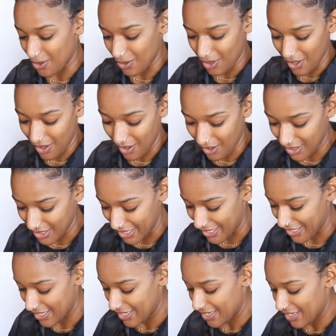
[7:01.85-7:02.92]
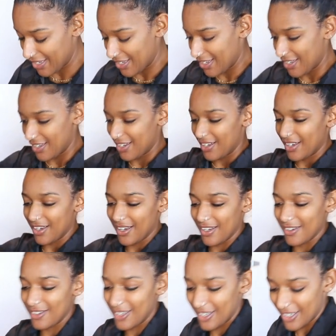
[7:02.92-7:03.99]
whole haul. Like, I
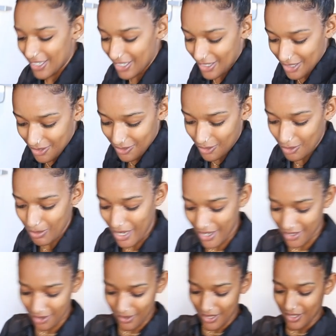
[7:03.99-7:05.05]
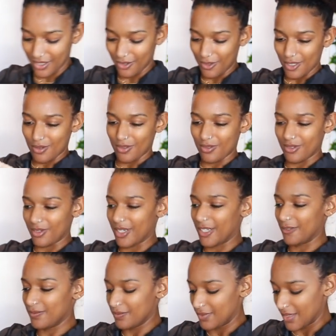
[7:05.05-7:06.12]
don't know how to get it to fold back the way that it was
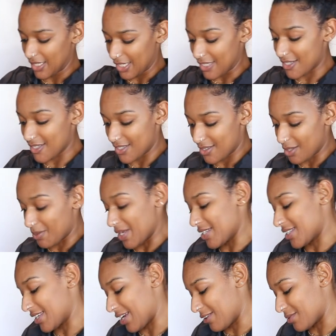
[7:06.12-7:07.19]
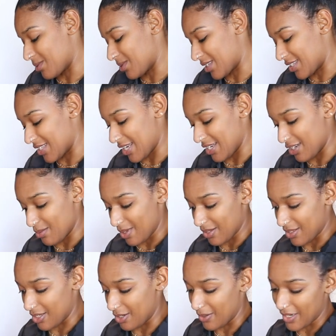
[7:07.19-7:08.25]
before. This is the piece that I was most excited
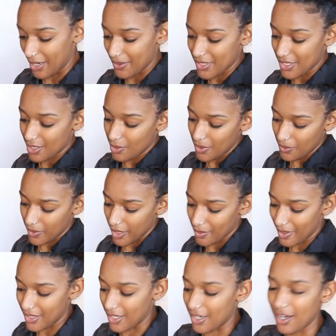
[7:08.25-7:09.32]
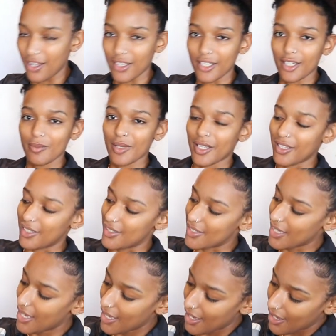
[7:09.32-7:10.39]
about, though. And I was a little bit worried about the color because,
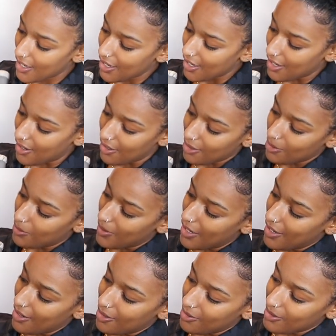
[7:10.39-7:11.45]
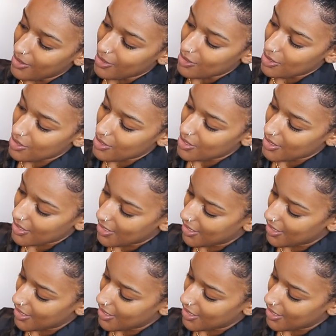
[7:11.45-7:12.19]
oh, wow. It's